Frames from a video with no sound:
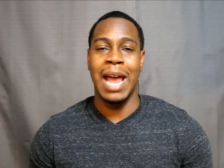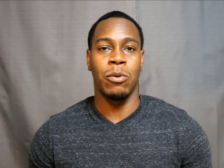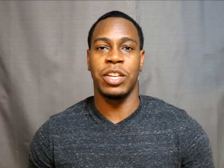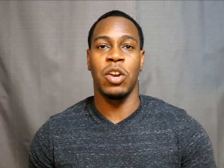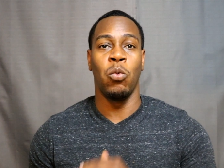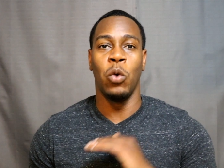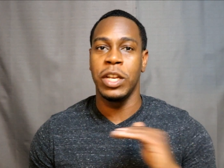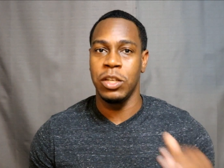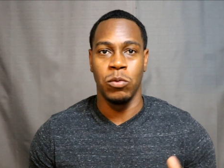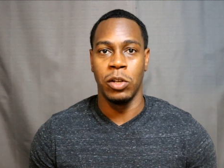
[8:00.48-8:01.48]
I don't care
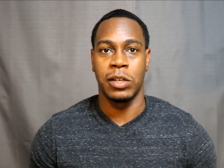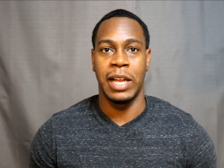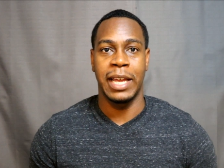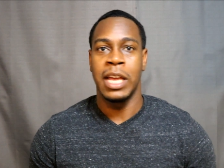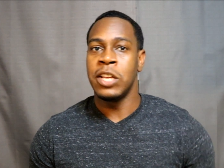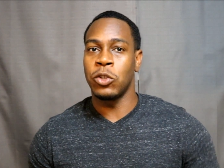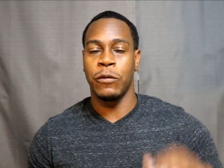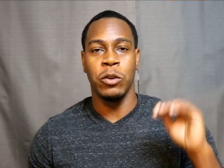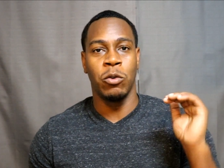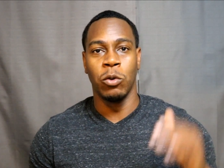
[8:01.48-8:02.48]
what you look like. So if
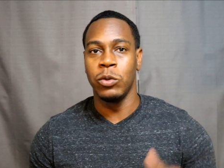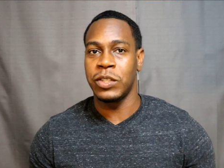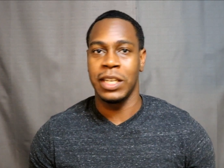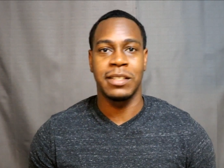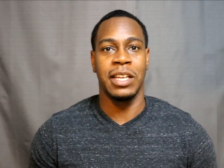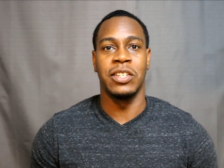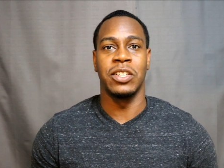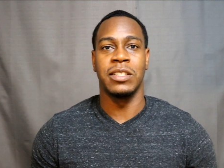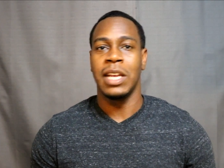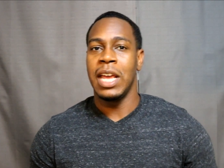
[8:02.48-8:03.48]
you grew six
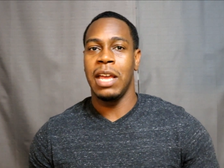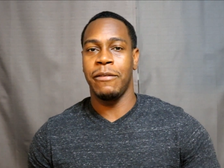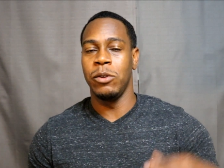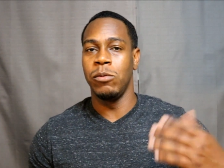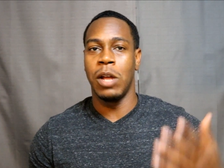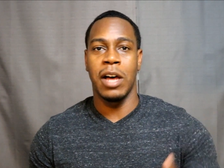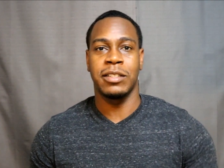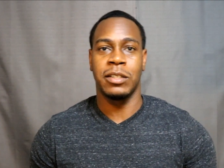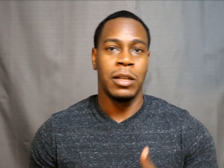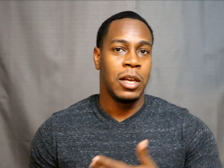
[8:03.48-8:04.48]
inches, if you
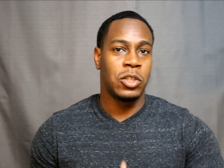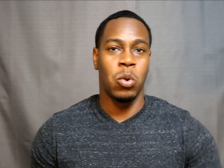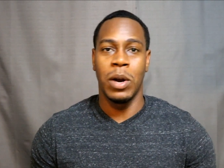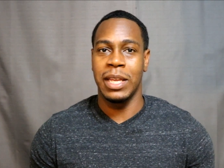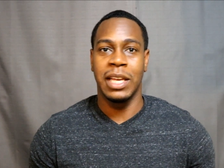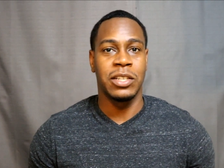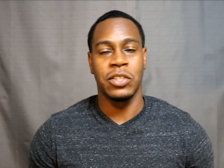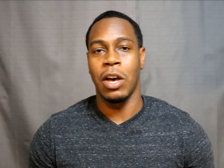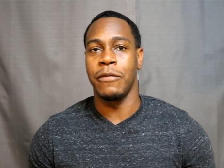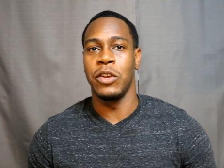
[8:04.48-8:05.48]
lost twenty inches
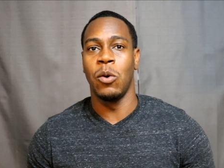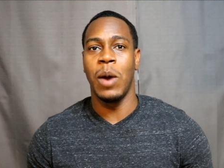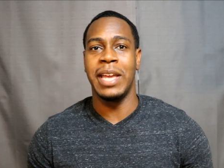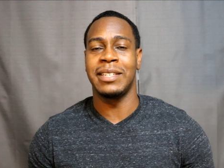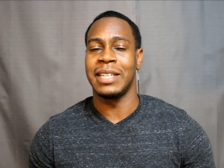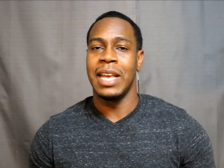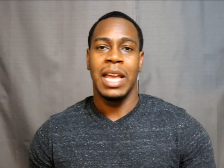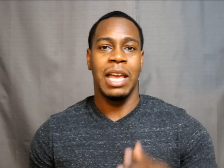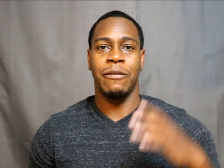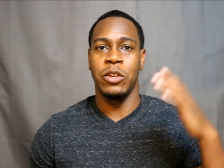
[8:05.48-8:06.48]
off your waist,
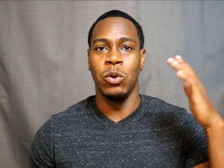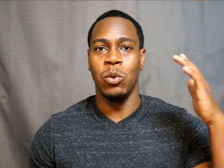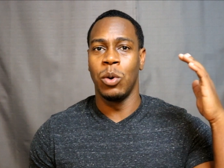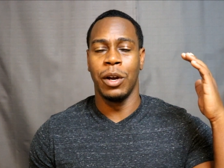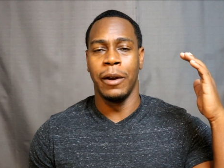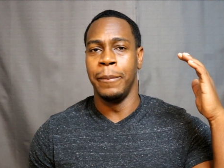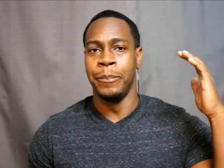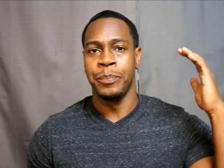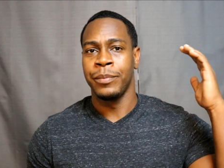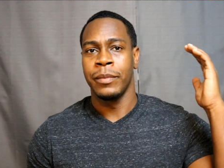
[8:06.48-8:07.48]
if you were,
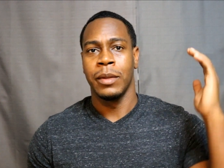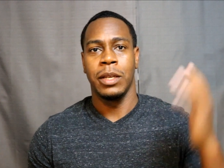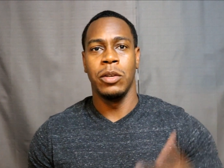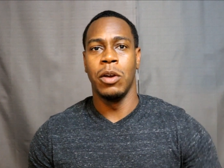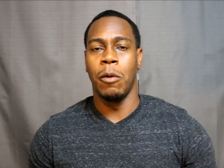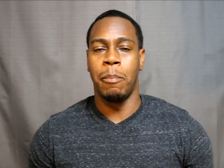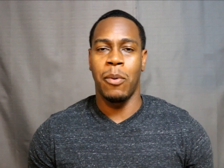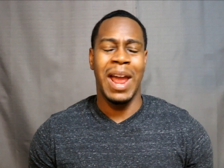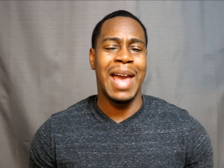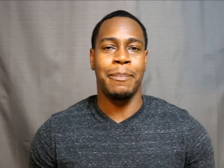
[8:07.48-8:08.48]
you know,
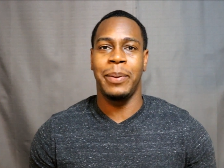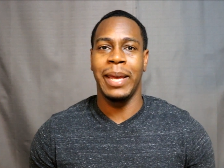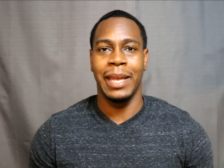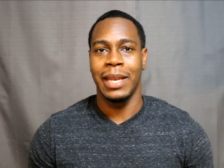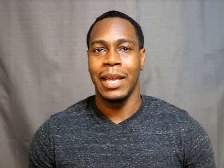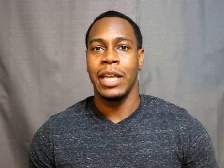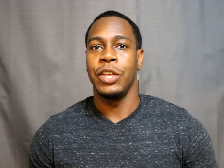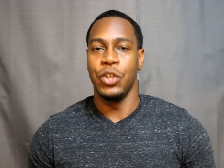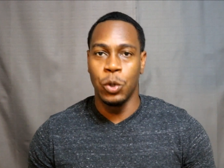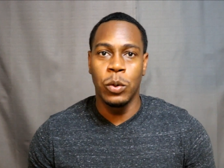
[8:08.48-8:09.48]
Brad Pitt,
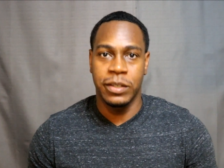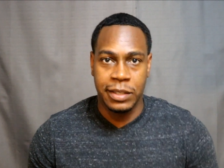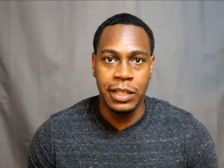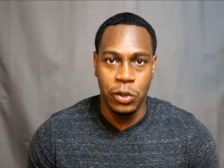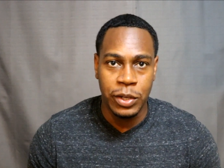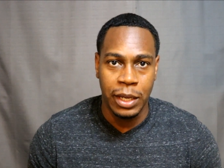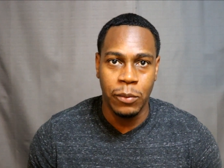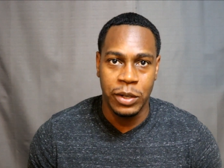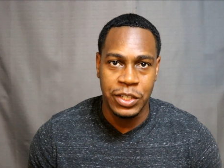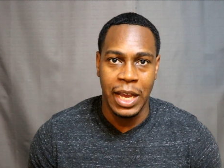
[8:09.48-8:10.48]
you would still get
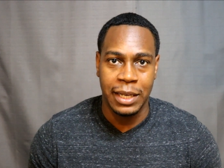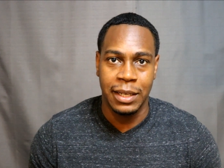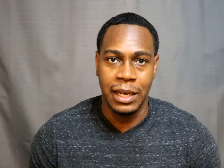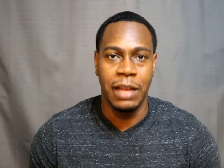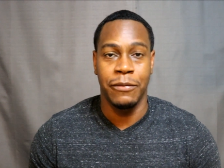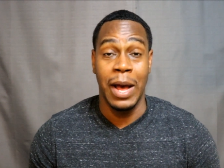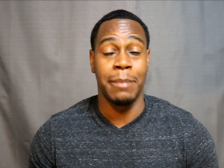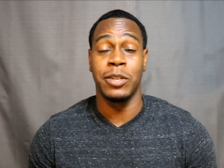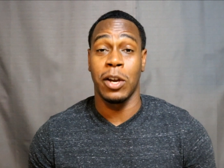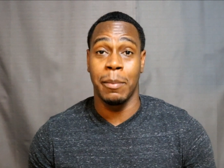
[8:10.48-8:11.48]
rejected. If I'm
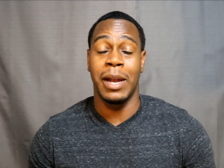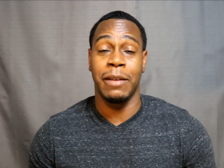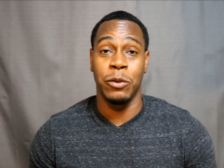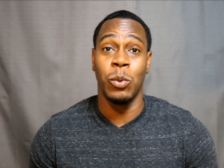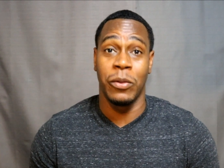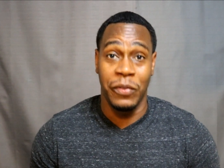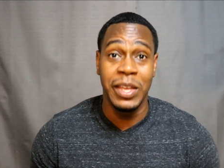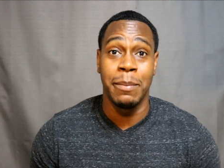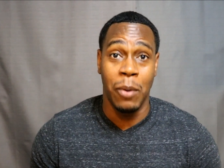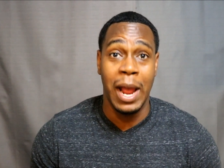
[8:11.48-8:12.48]
talking about if you were
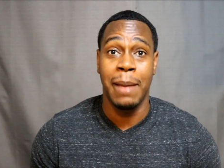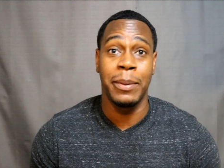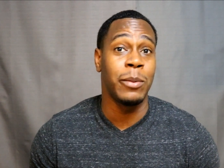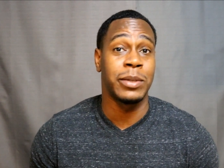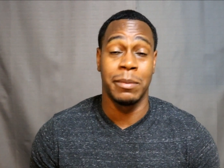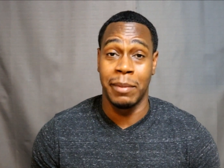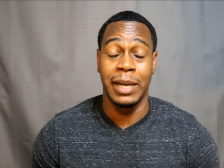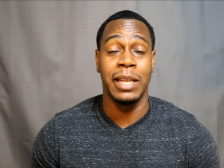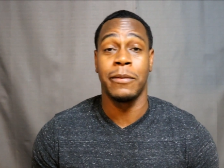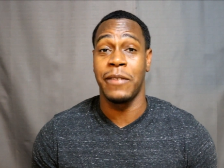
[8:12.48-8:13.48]
the Brad Pitt with the
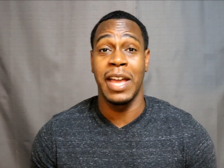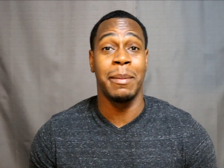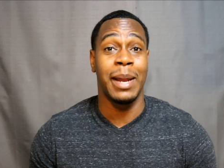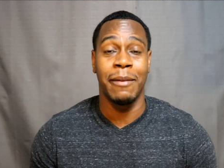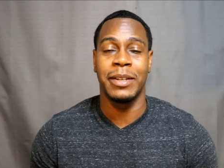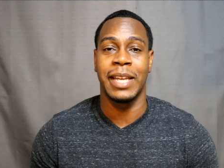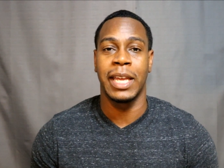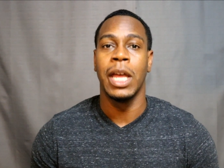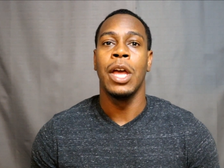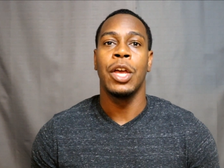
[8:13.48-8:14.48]
money, the fame, and everything,
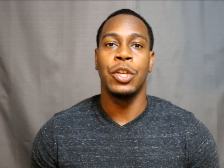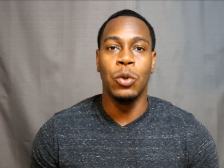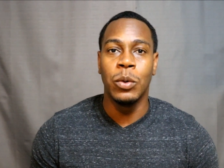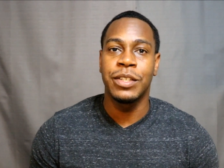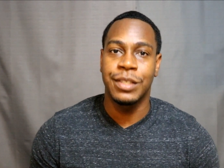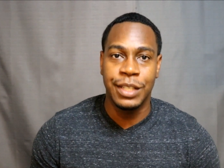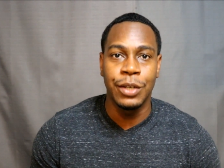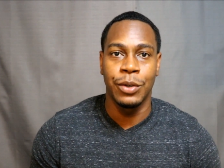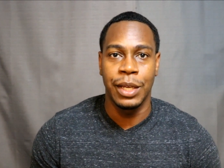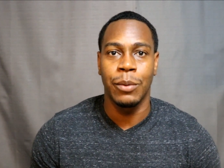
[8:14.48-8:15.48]
you would
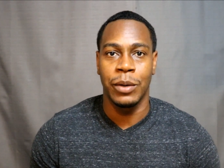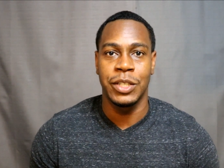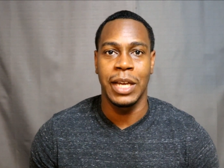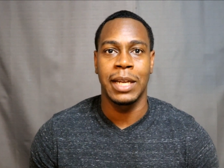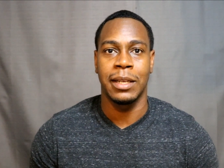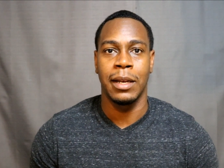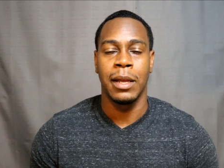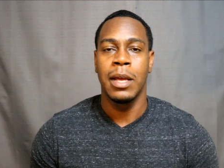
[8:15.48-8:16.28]
still get rejected.